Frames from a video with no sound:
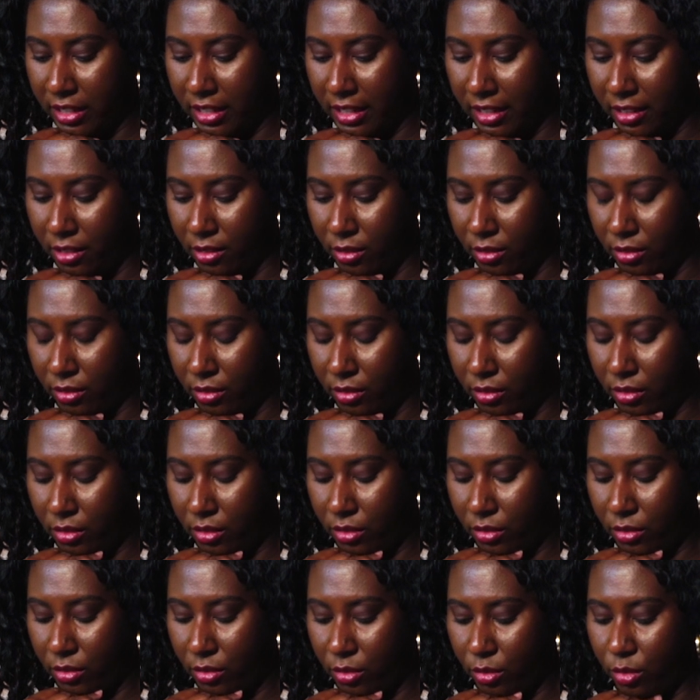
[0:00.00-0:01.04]
out
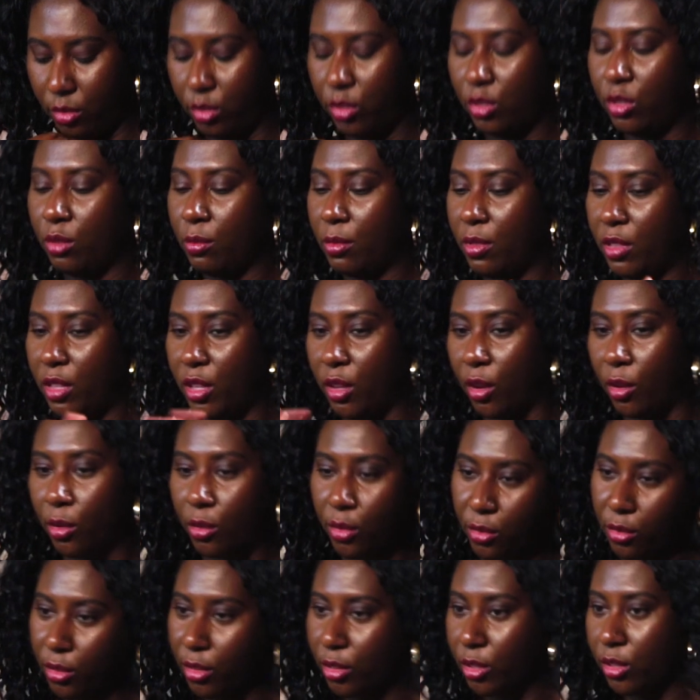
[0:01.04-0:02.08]
some of the
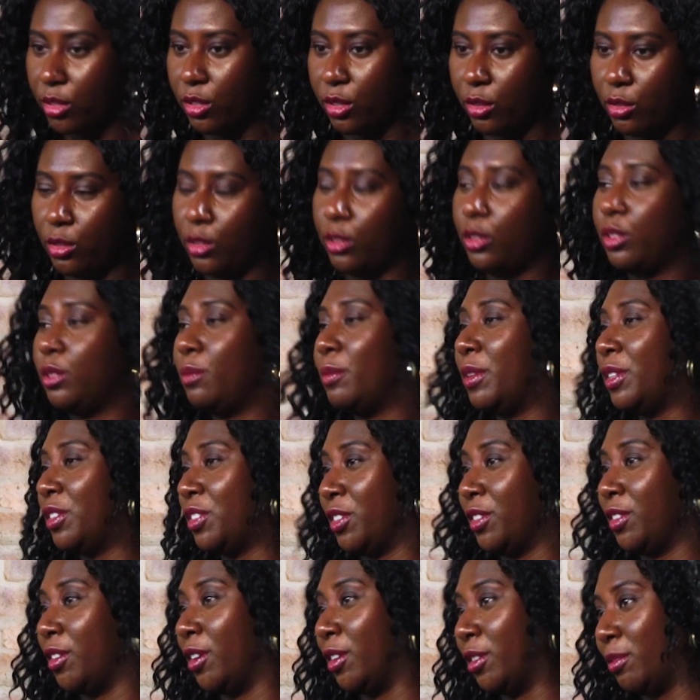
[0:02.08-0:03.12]
other social, because you
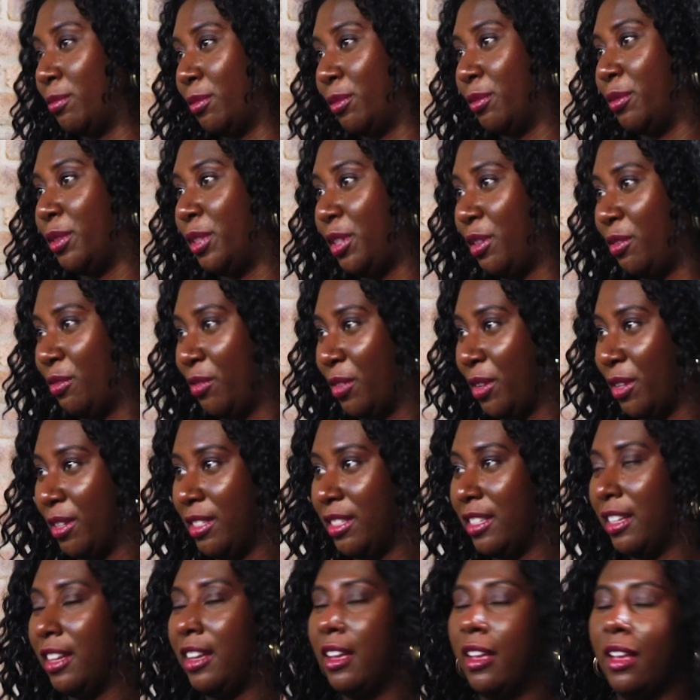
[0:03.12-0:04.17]
mentioned gospel when you first
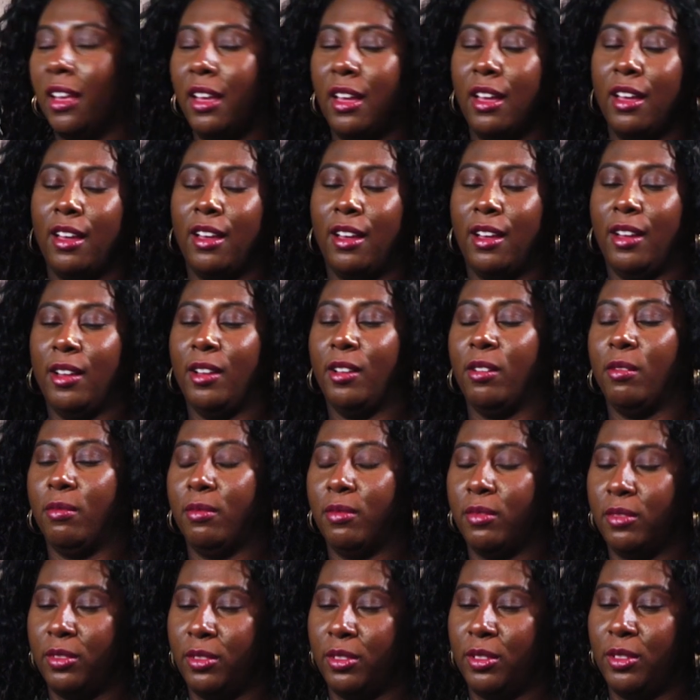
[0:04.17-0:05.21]

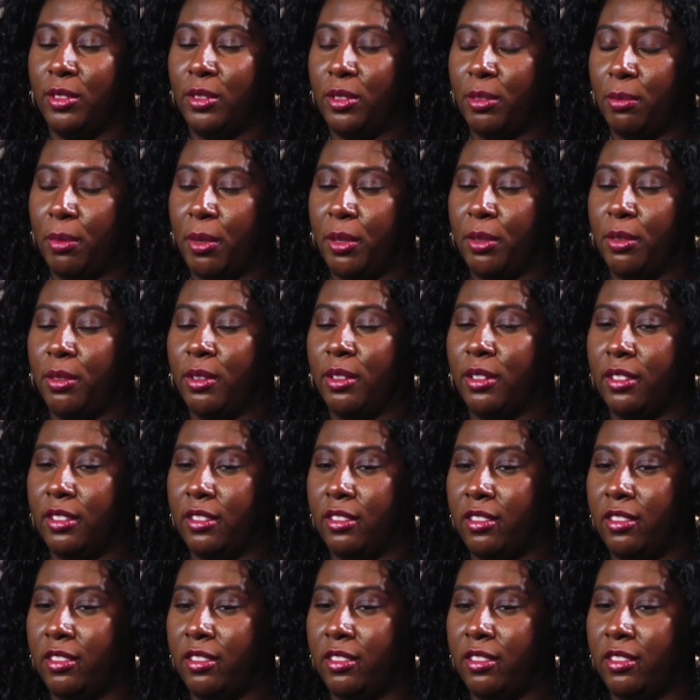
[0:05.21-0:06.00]
spoke.